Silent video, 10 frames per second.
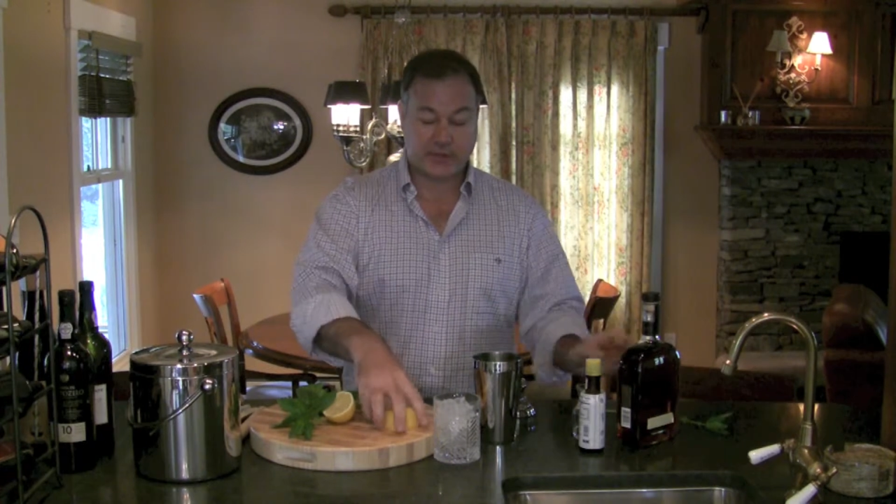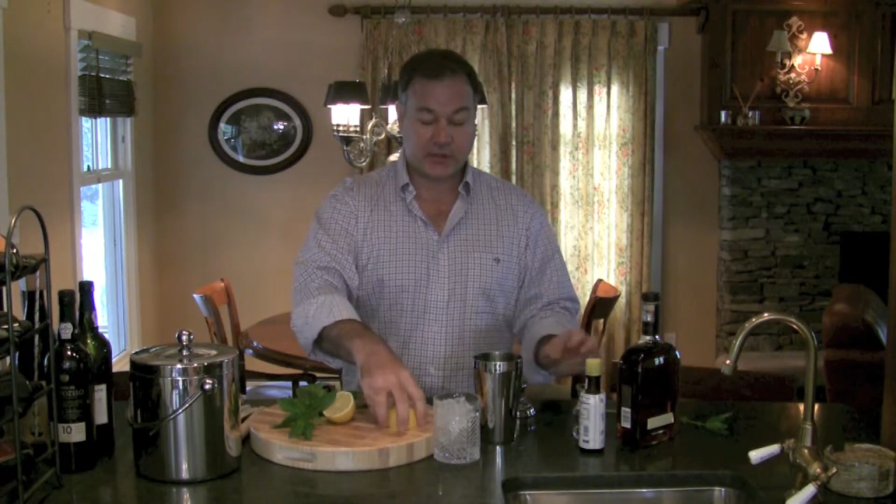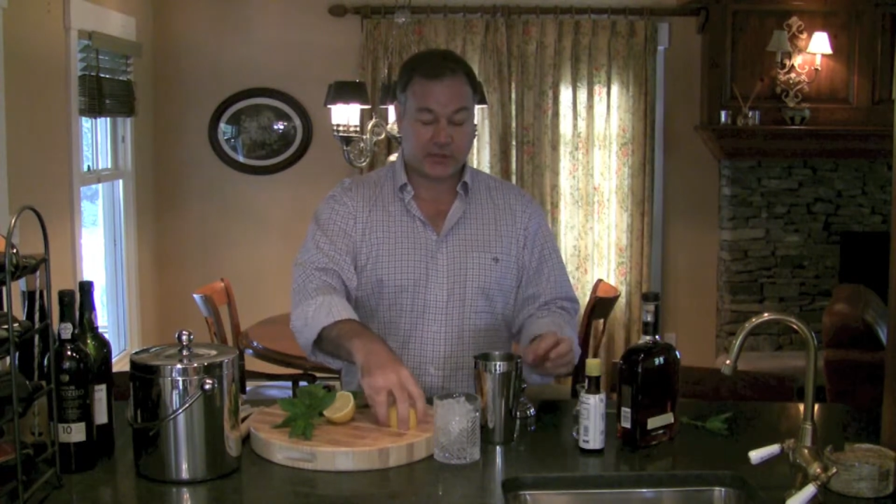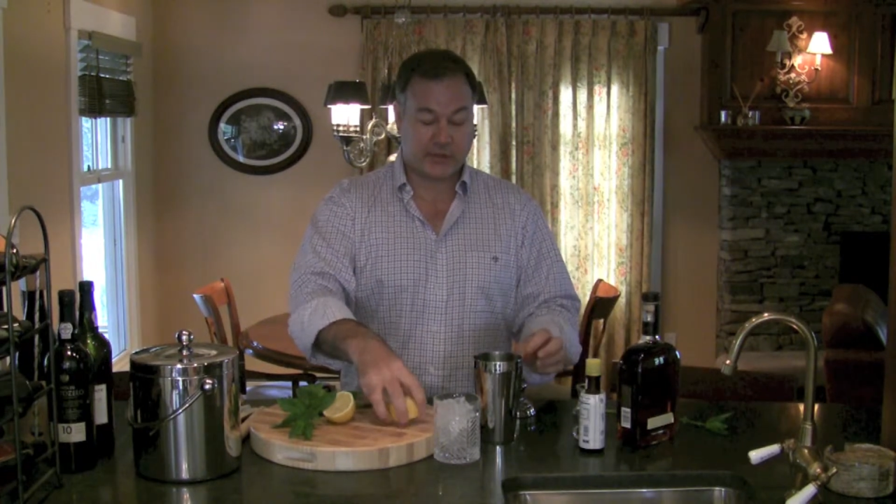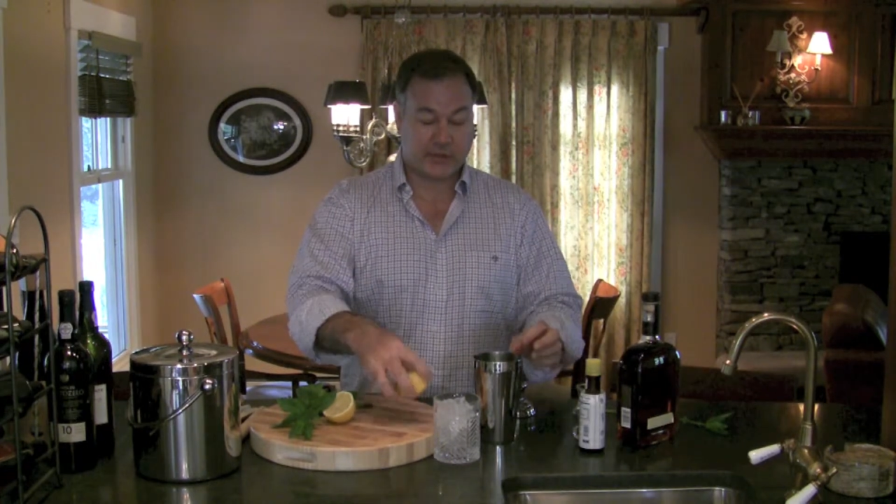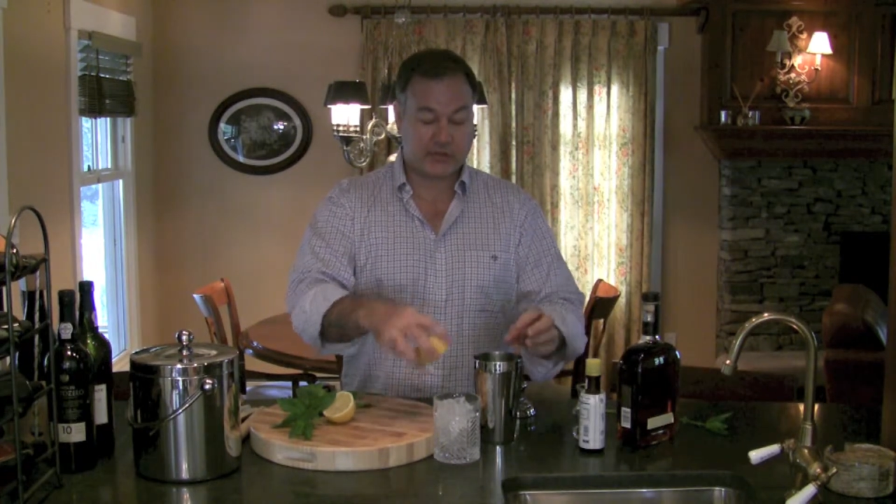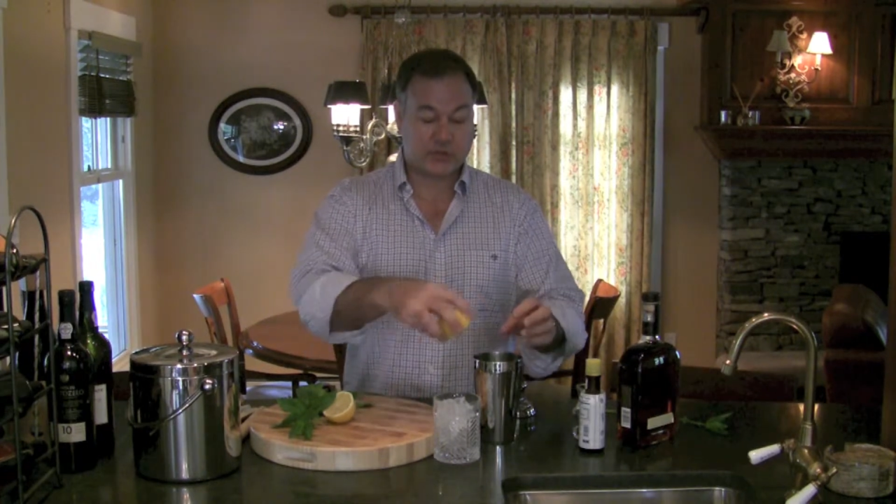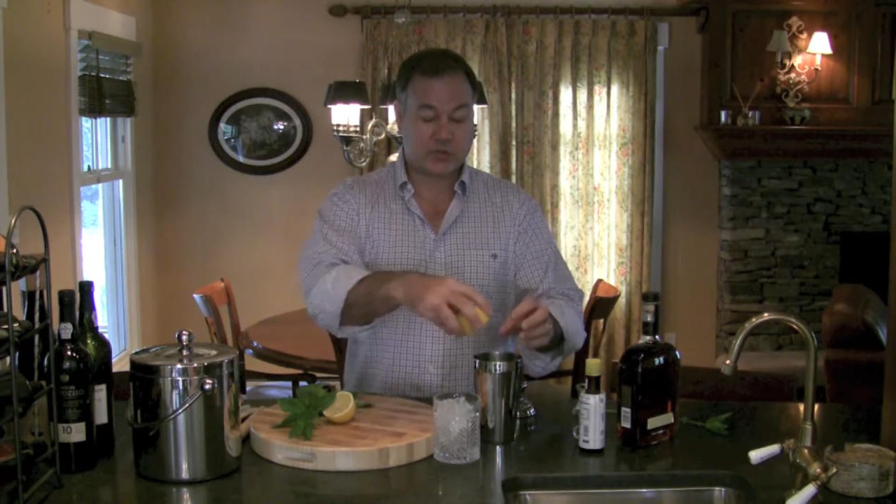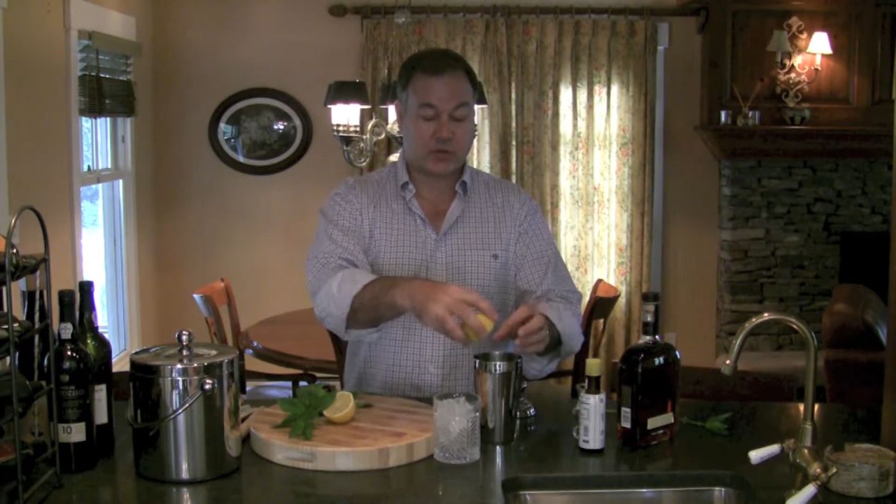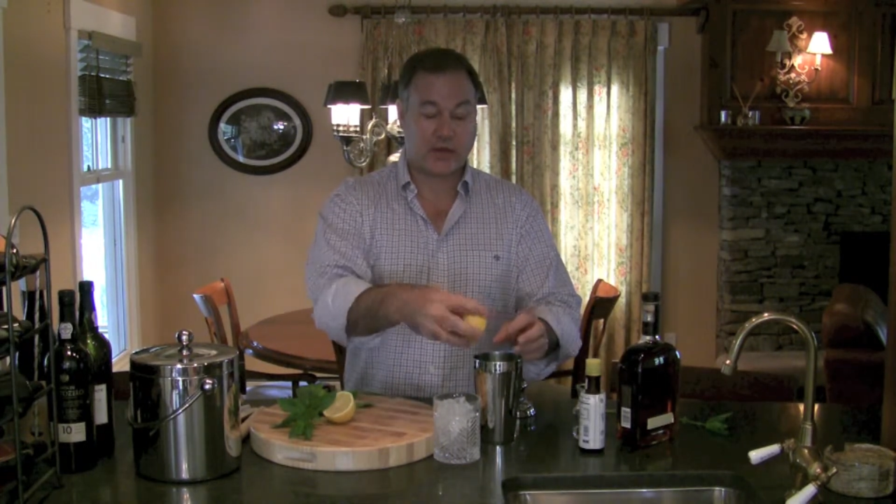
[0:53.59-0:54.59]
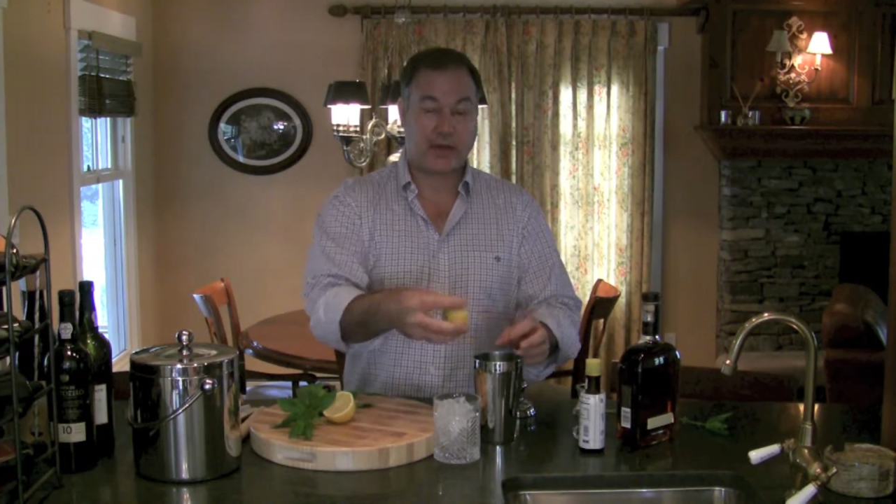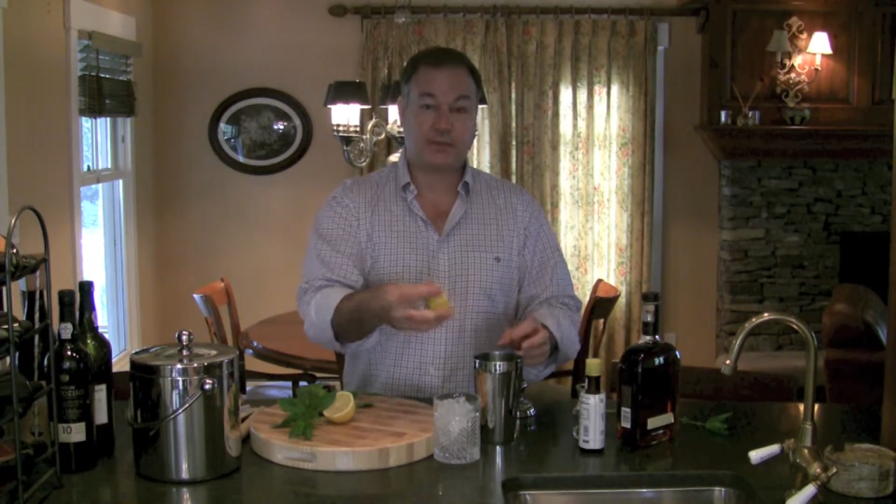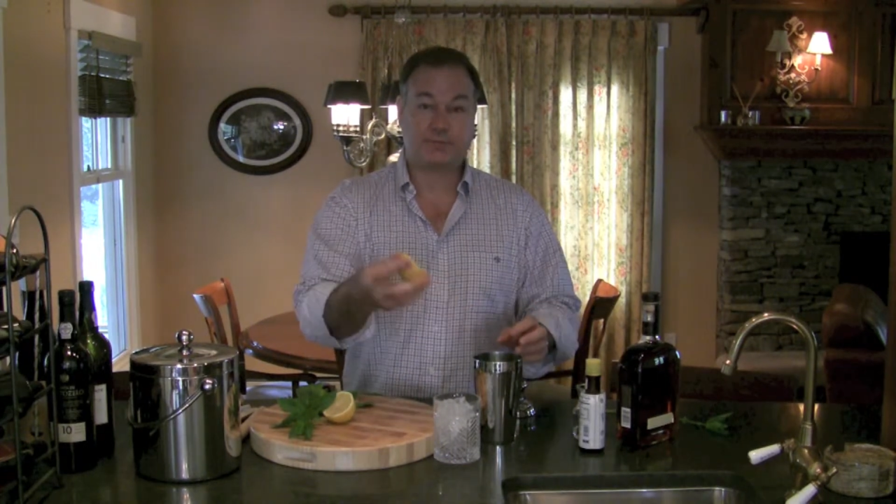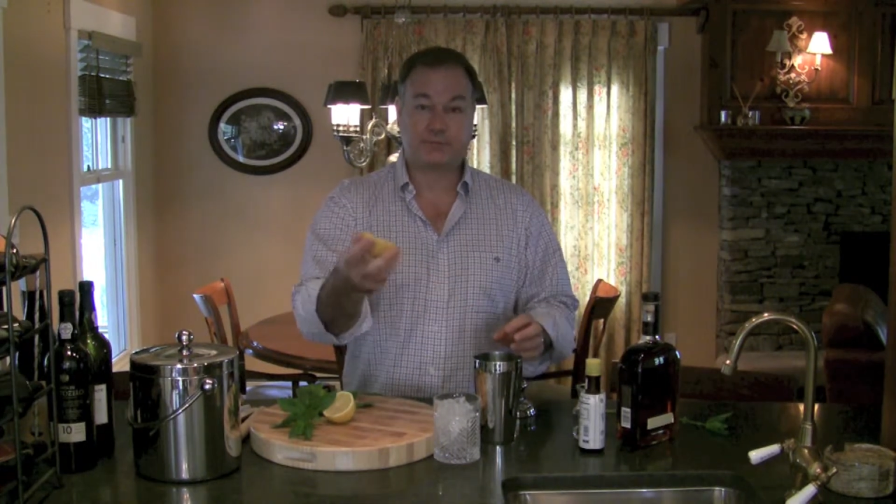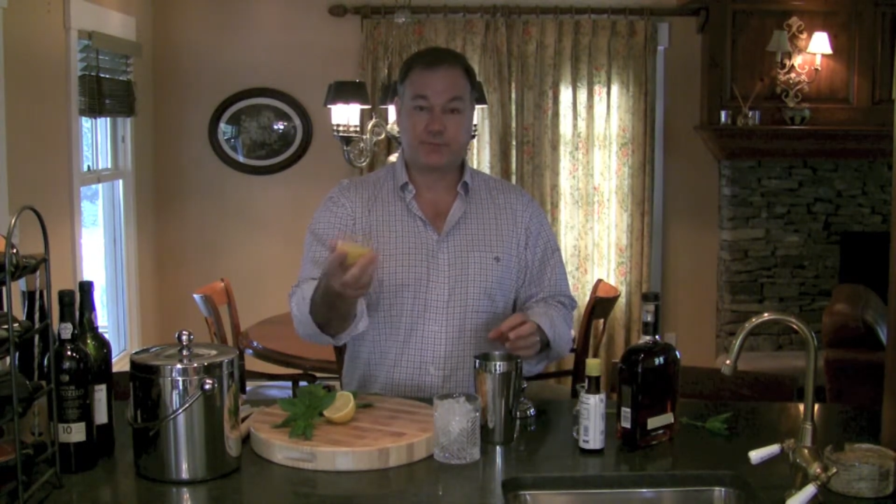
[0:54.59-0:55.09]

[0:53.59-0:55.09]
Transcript: but you don't want it to get too torn up.